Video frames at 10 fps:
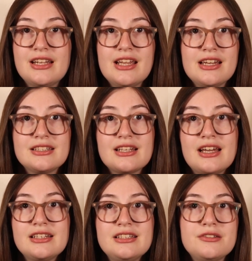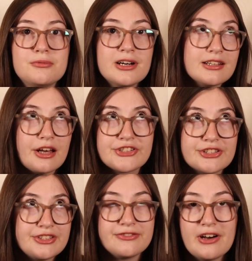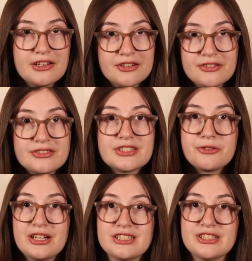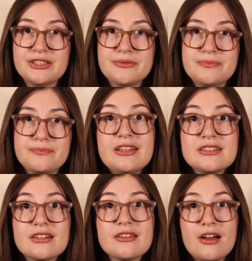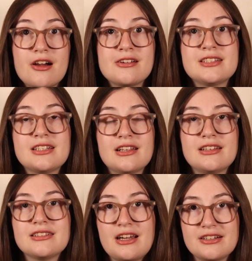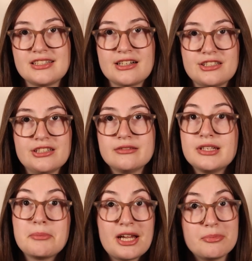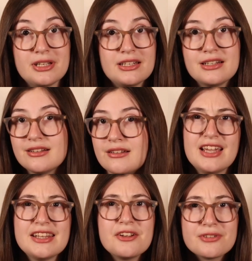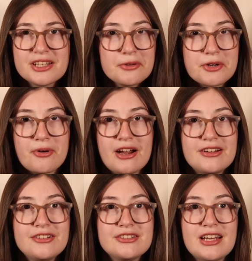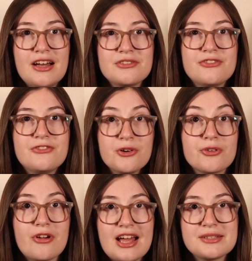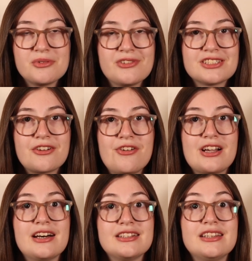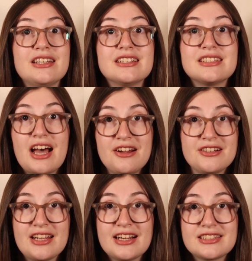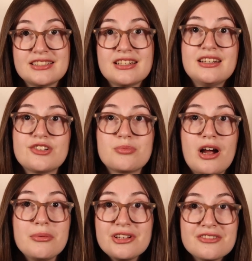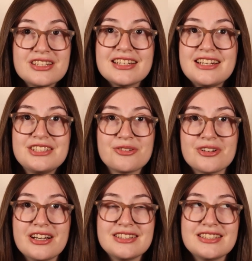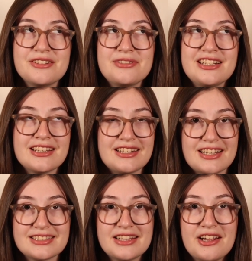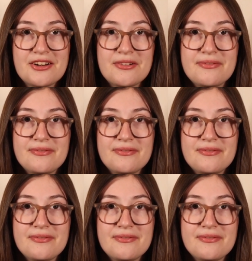and any what logically follows question. These are the hardest on the entire section, in my opinion, and they really require you to have a full grasp of what's going on in the entire text. So probably don't take any shortcuts in reading the text there.